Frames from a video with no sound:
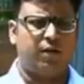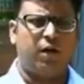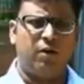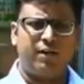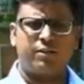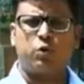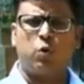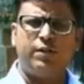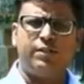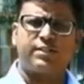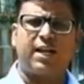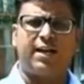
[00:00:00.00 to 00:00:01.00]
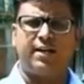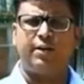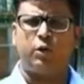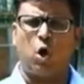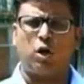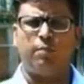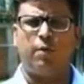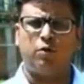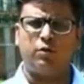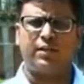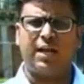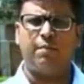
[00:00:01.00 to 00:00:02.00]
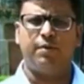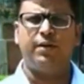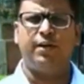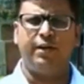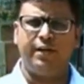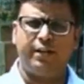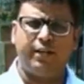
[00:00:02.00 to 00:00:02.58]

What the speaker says: Now let us go inside and talk about the cabin.